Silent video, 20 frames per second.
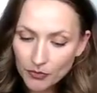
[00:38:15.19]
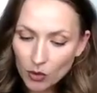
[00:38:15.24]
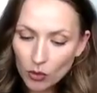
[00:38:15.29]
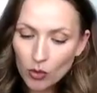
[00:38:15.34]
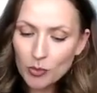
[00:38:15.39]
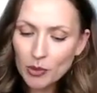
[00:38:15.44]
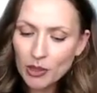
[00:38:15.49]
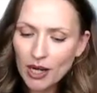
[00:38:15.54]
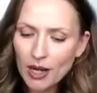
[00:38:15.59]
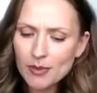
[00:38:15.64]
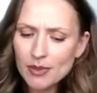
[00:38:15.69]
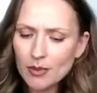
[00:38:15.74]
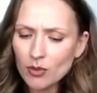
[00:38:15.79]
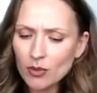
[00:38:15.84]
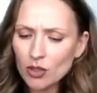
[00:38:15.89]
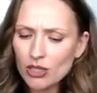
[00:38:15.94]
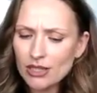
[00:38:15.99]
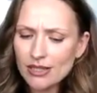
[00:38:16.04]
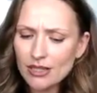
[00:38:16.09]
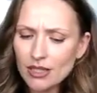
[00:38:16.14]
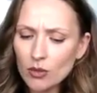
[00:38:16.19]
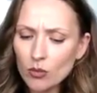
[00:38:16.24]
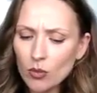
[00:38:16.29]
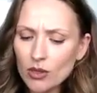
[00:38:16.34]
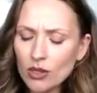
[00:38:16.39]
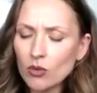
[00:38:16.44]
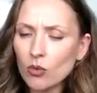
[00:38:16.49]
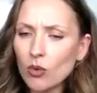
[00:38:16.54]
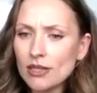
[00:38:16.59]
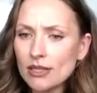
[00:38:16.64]
or perhaps I'm going to stick
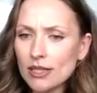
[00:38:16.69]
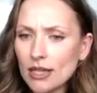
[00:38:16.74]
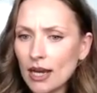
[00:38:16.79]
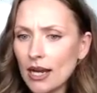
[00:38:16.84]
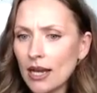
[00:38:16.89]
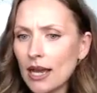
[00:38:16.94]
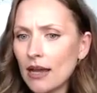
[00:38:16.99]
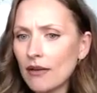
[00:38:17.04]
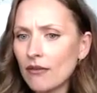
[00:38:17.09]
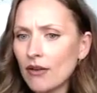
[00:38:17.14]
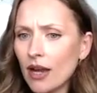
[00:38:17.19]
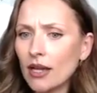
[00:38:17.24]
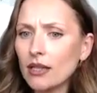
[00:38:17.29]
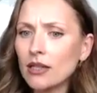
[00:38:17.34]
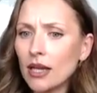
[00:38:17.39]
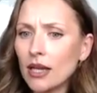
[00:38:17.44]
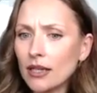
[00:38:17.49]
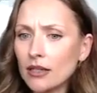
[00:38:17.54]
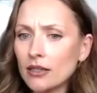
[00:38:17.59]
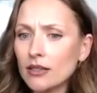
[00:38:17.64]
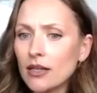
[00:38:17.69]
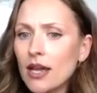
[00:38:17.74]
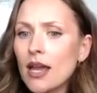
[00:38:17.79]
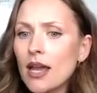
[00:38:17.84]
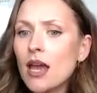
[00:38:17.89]
with the ones that I have highlighted,